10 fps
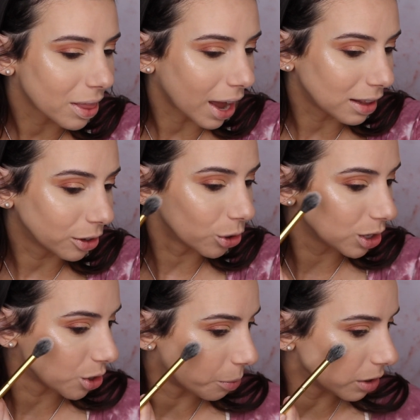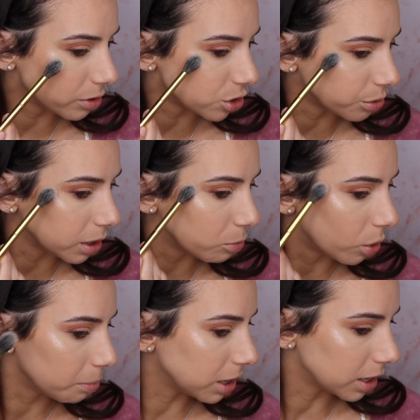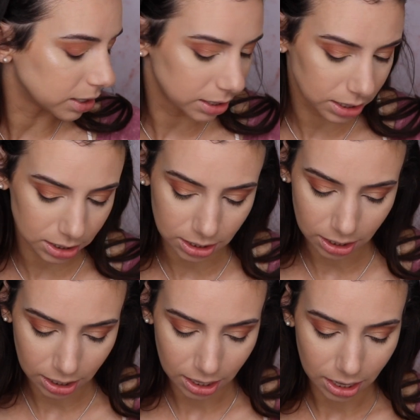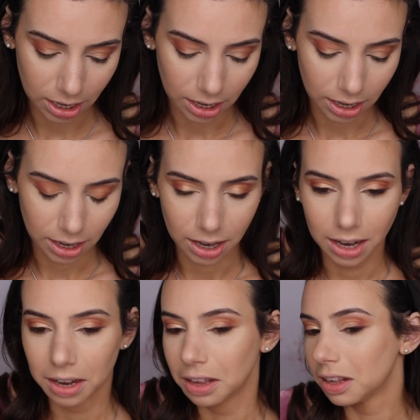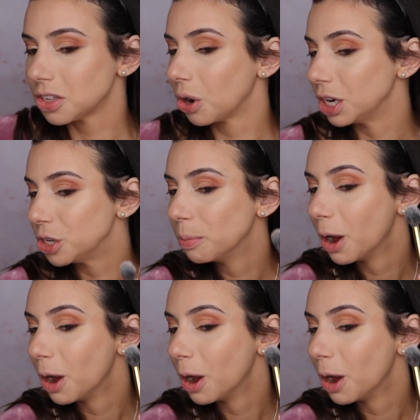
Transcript: Like, I literally don't want to even do anymore because it's already too